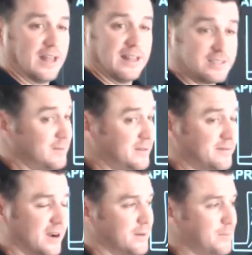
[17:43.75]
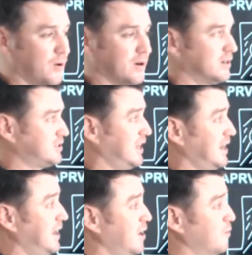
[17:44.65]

Now, this is going to be very important to understand